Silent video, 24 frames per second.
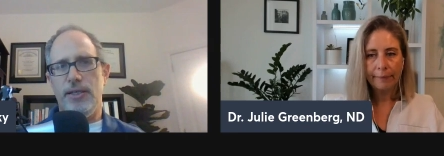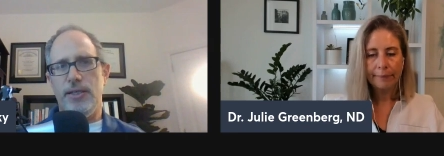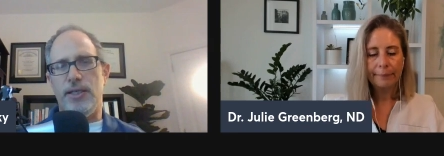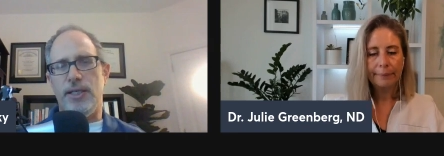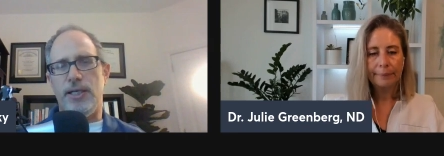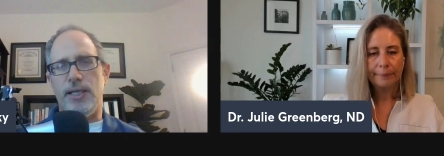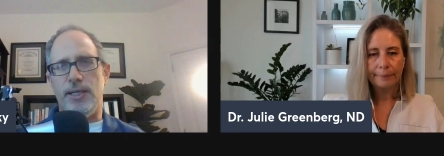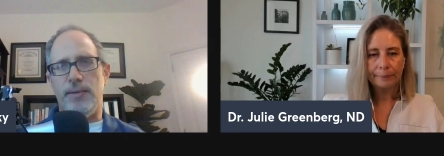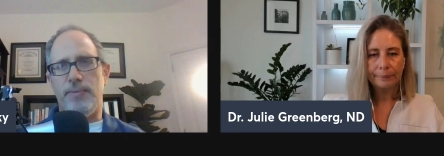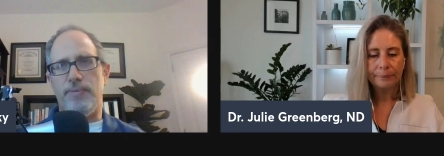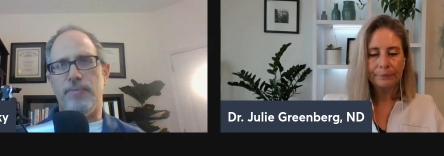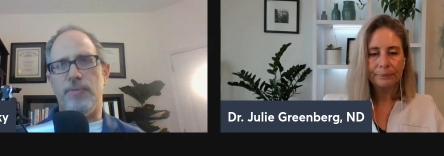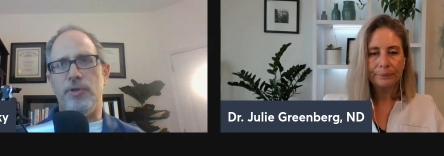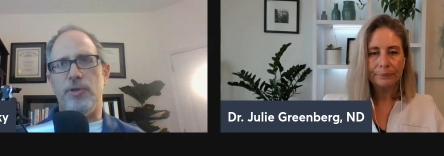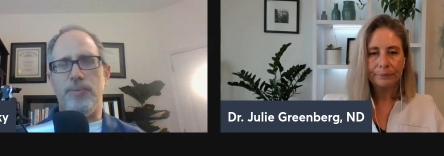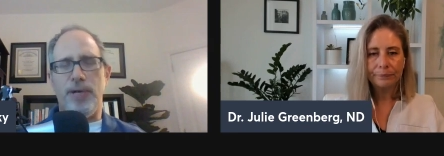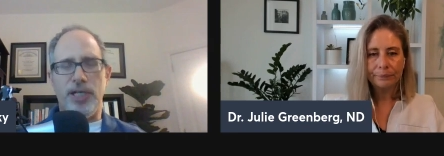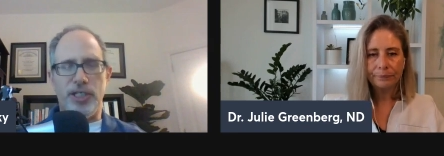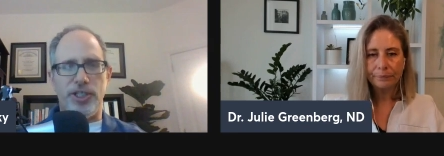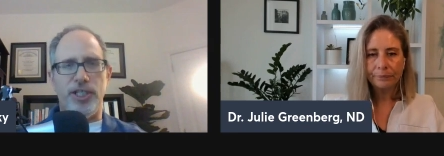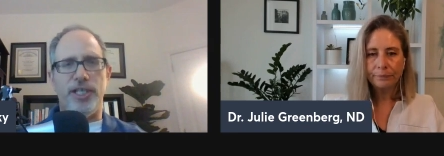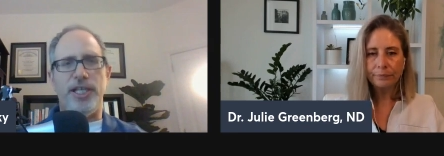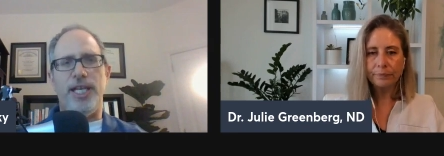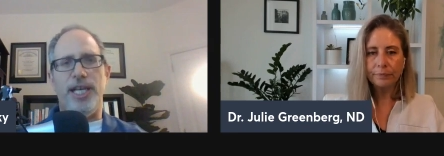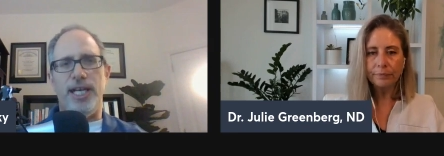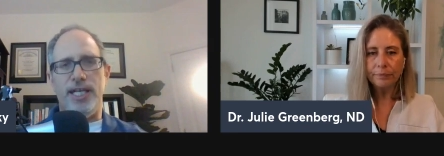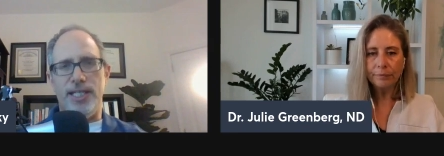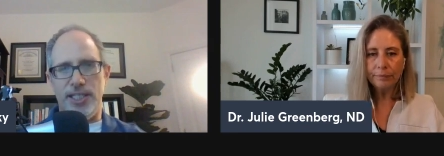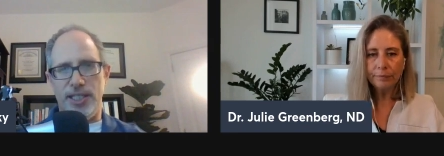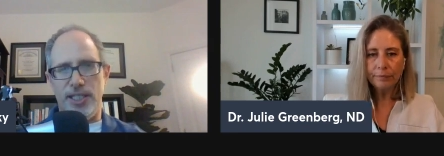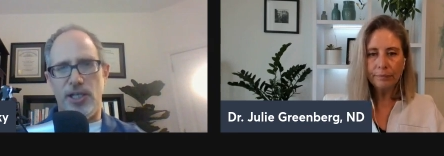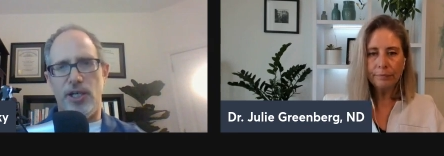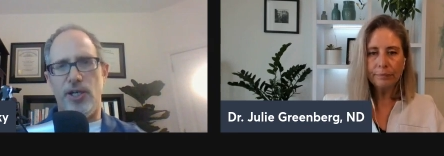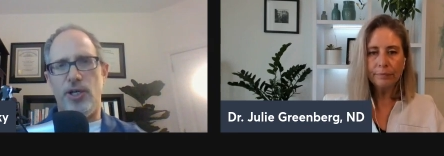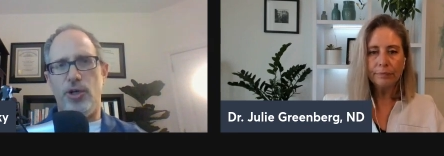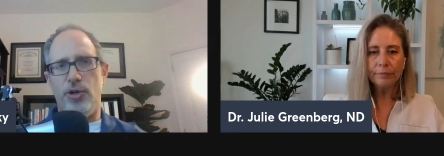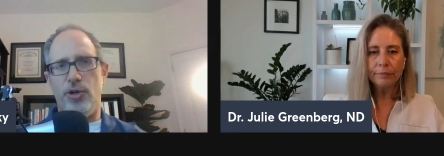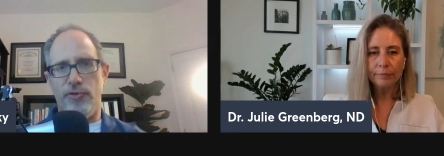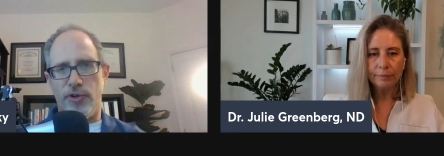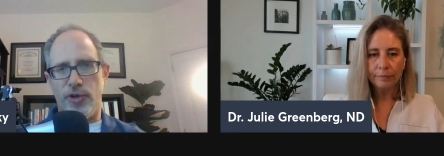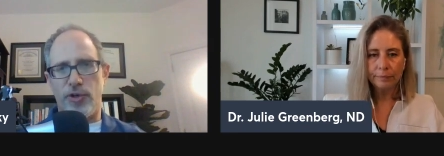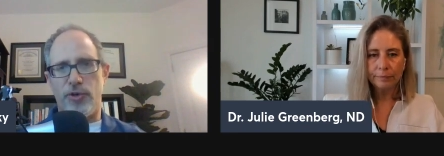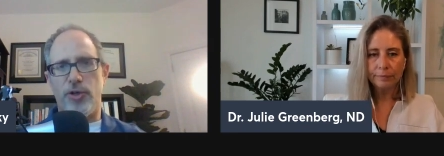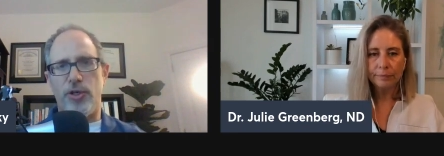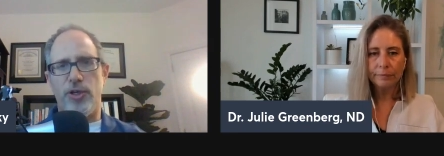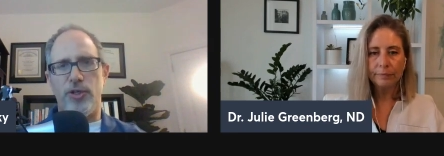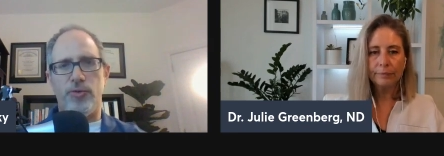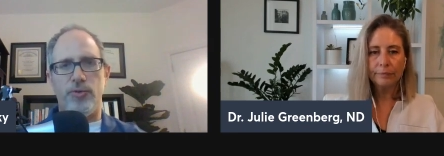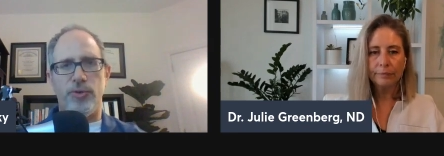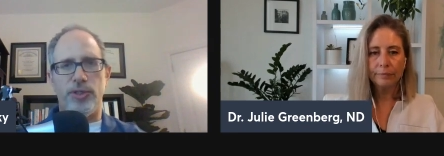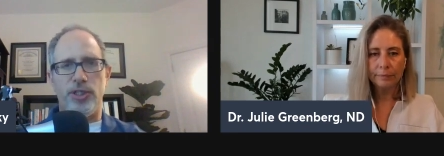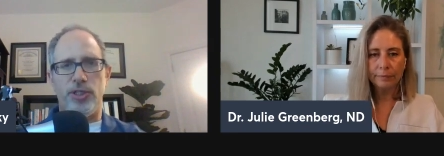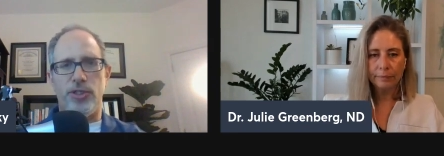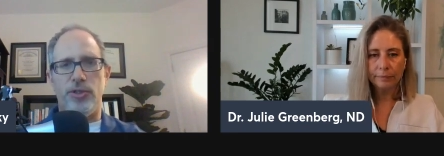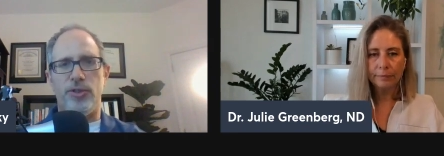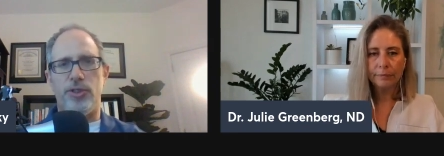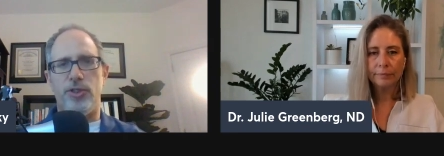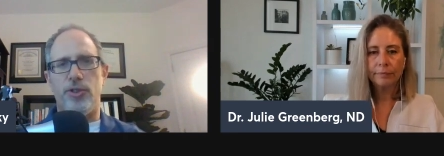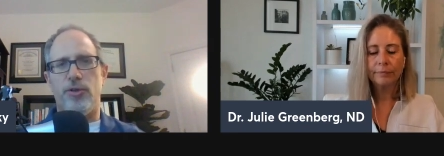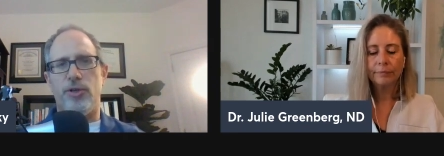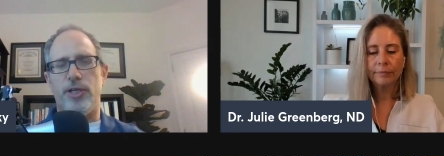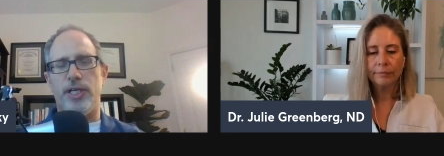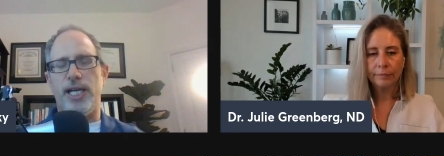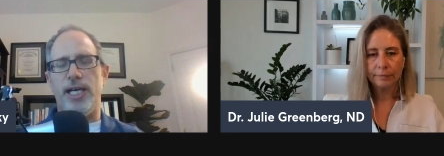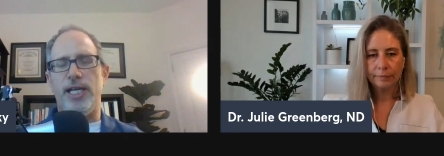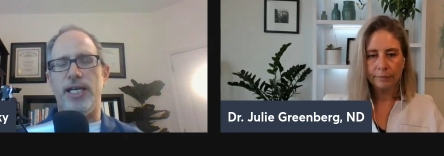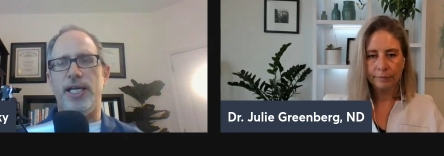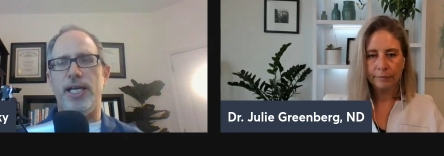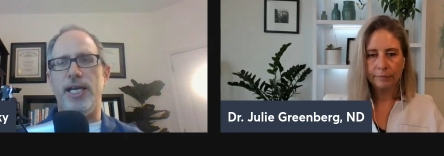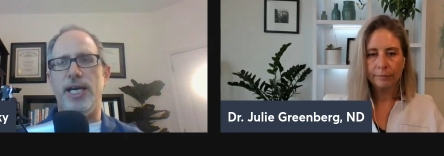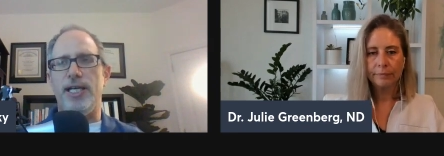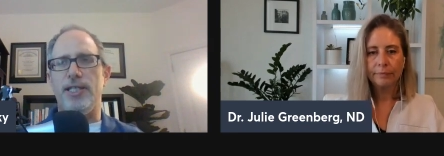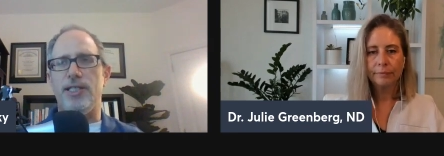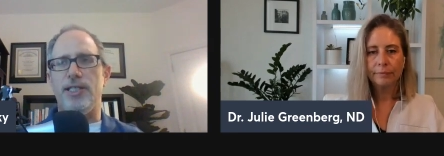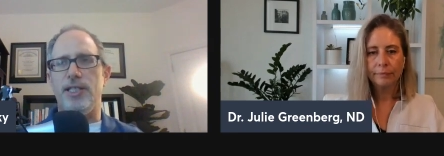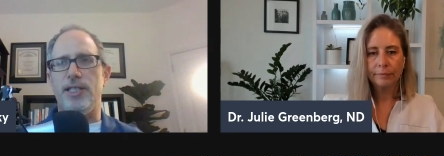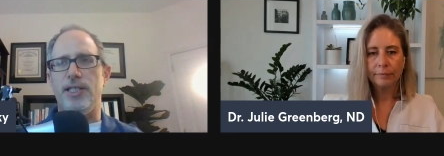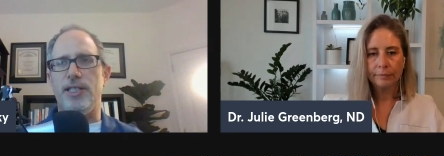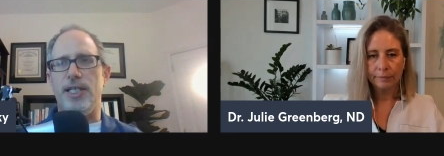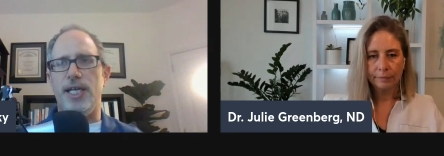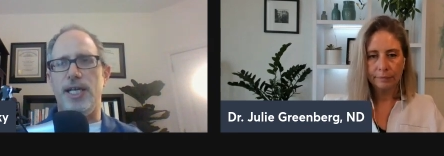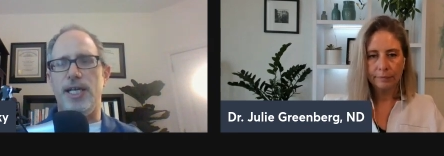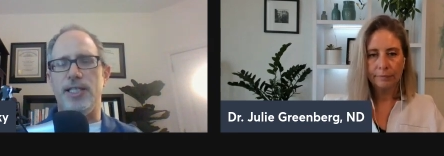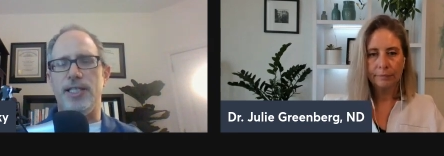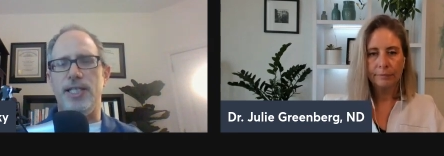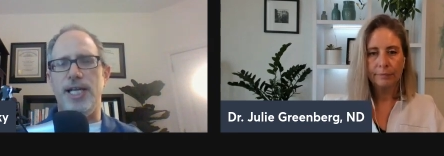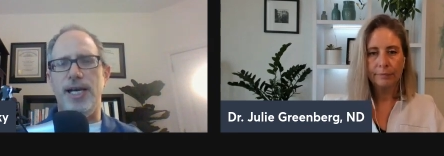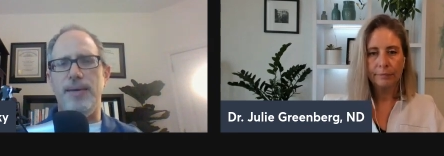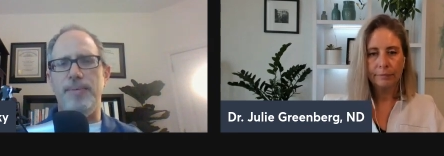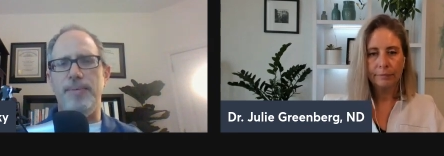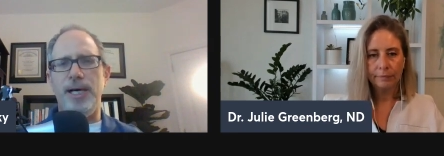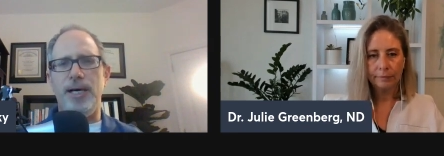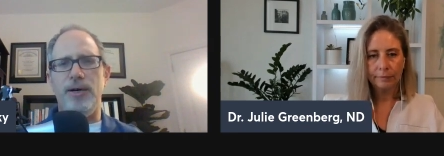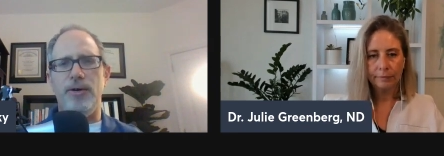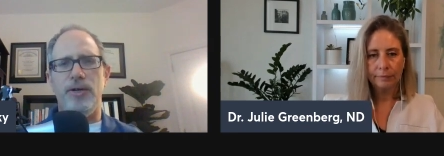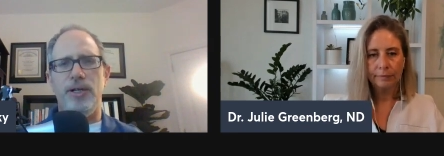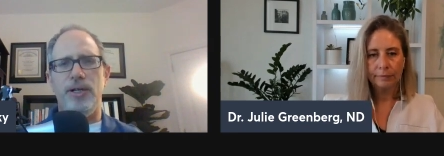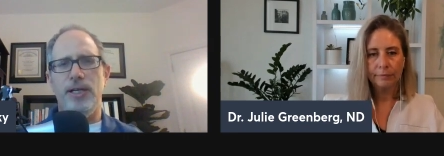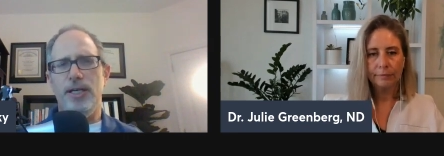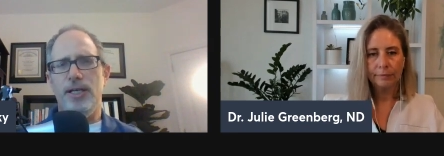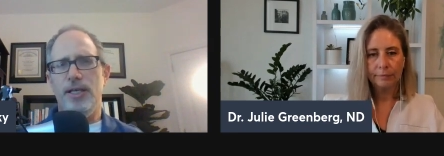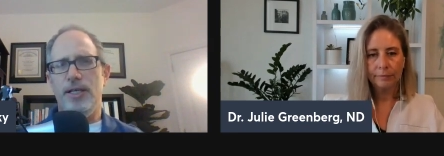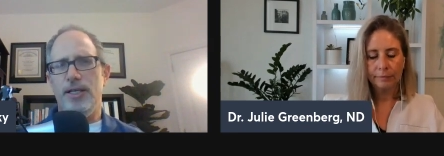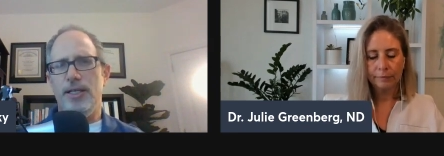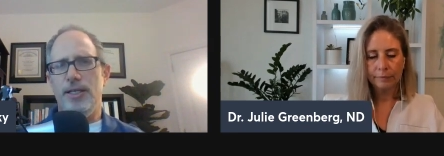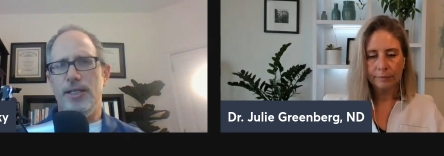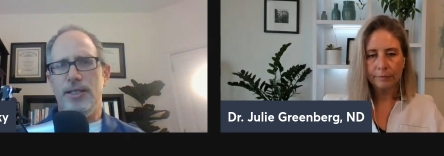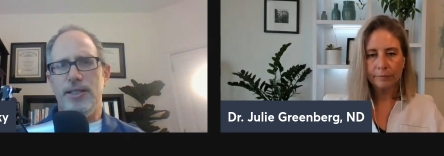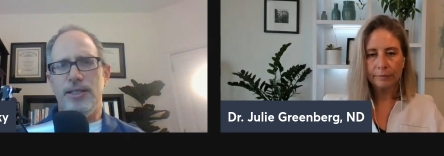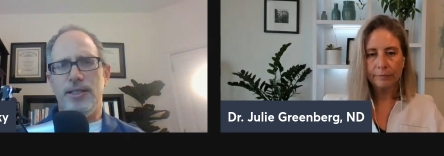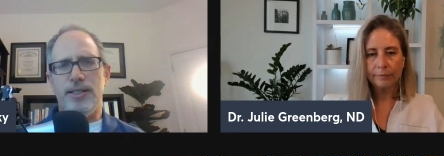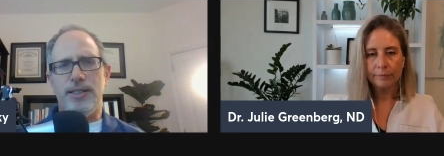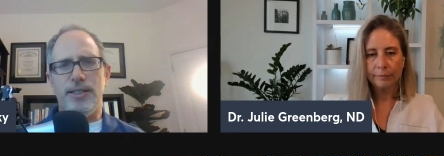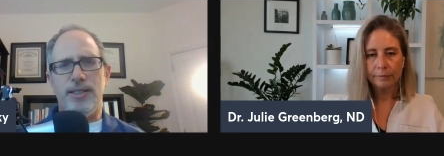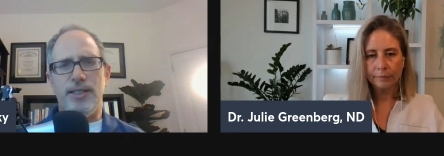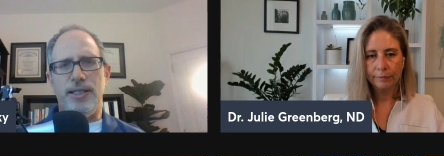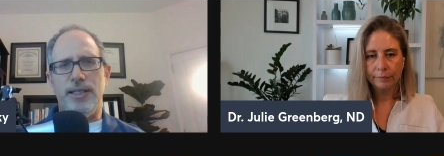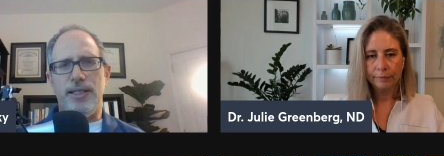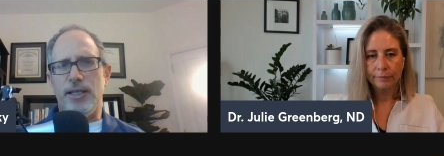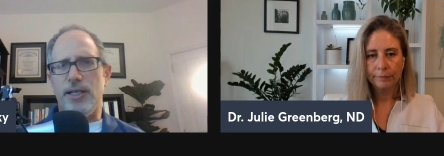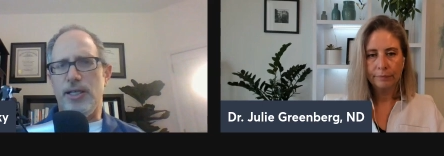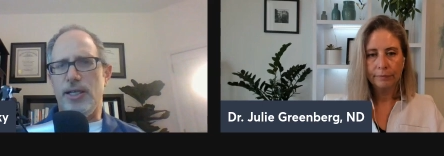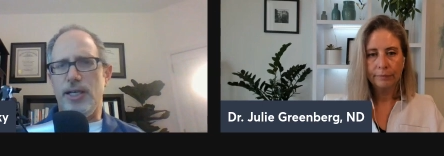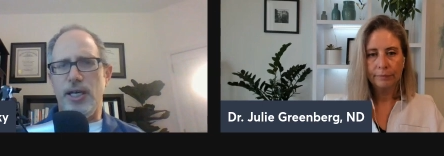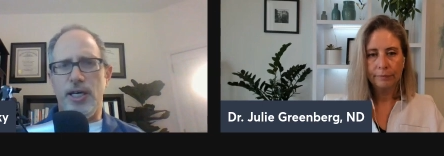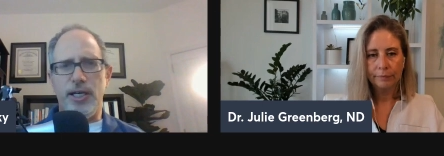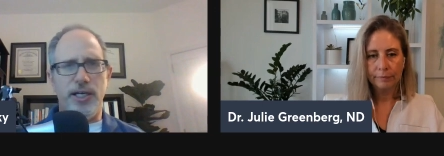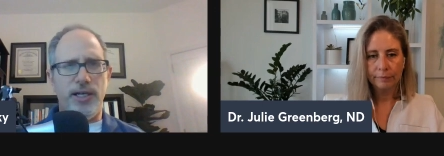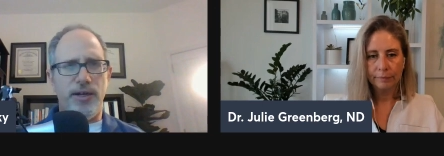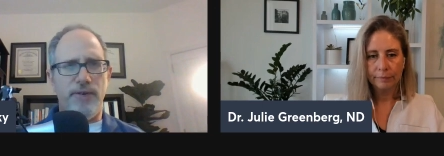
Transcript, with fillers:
Speaker 1: Um, you mentioned candida overgrowth, which you used the organic acids test. How about gut